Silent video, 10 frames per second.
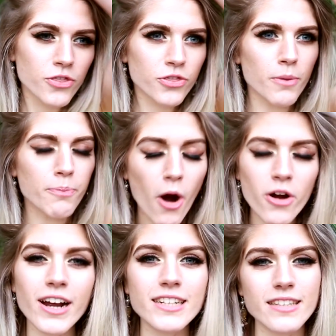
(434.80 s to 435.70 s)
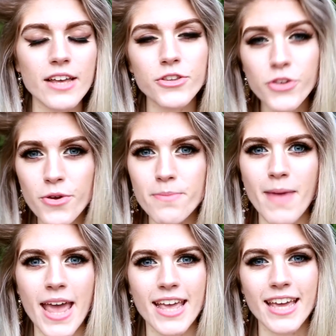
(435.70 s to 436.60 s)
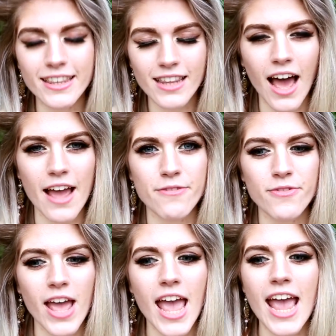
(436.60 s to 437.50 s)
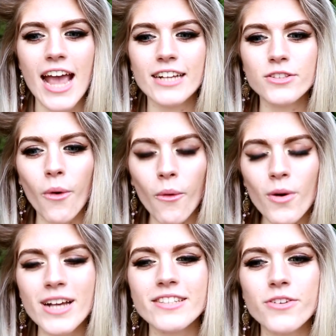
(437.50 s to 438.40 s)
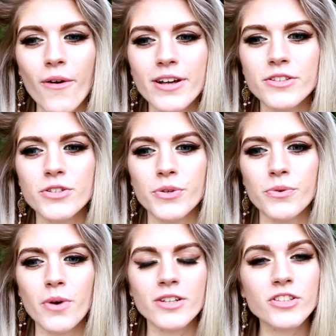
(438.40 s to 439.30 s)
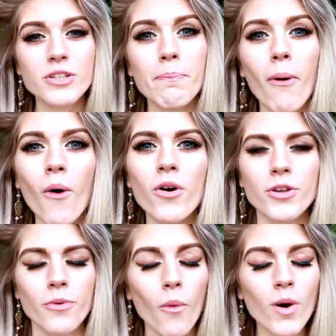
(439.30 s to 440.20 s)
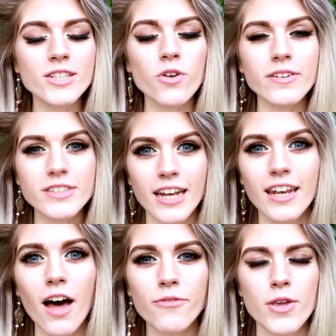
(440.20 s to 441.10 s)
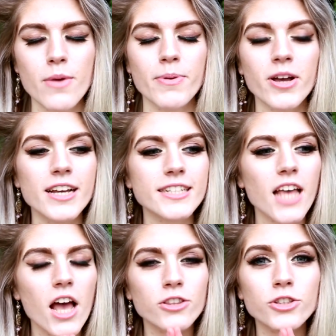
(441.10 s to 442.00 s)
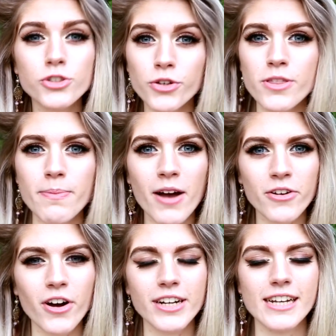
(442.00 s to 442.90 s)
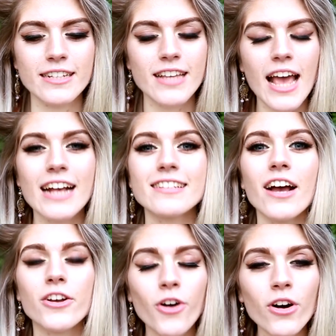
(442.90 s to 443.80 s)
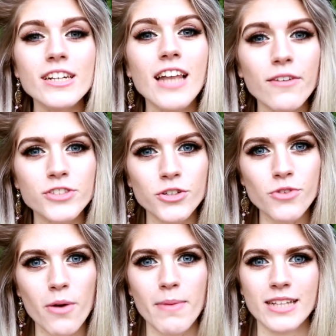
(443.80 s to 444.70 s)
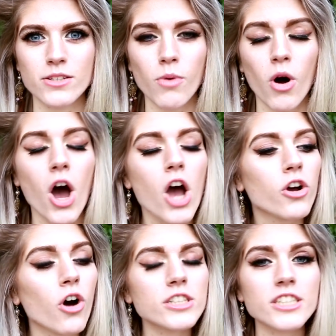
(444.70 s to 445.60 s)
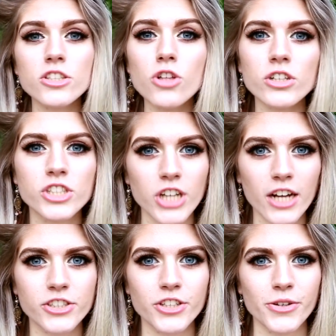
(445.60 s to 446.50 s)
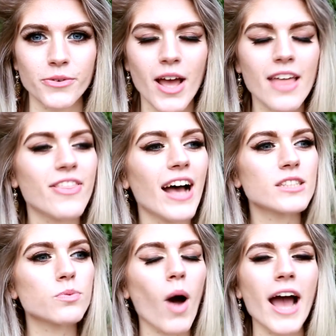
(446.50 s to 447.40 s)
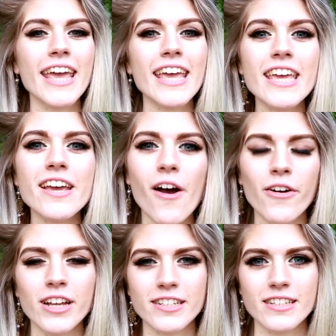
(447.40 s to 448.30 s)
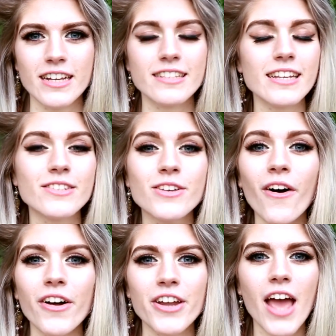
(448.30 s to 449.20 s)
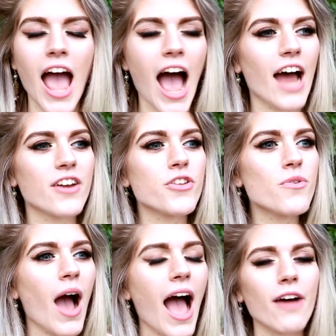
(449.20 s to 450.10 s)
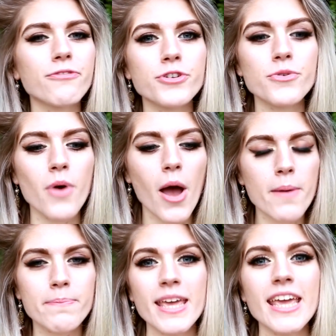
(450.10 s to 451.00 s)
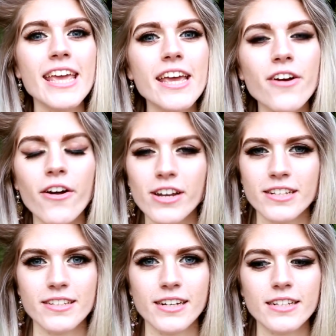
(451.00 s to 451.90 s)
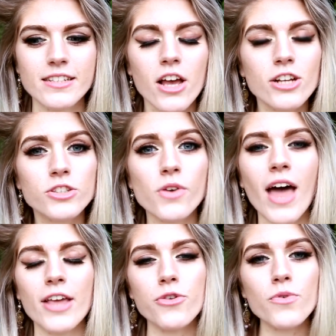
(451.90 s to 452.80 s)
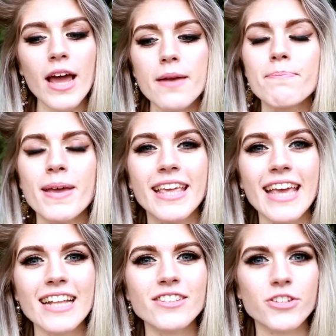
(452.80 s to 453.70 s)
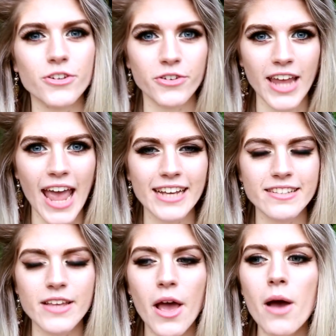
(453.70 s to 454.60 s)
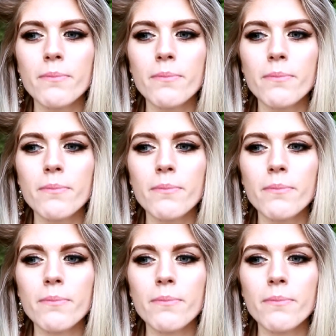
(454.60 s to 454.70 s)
The progress that you make in life is always going to support you, always going to love you, because the truth about God is that God loves you no matter what. God does not judge you. That's why egolessness is God. And you have to be egolessness so that you can begin to create.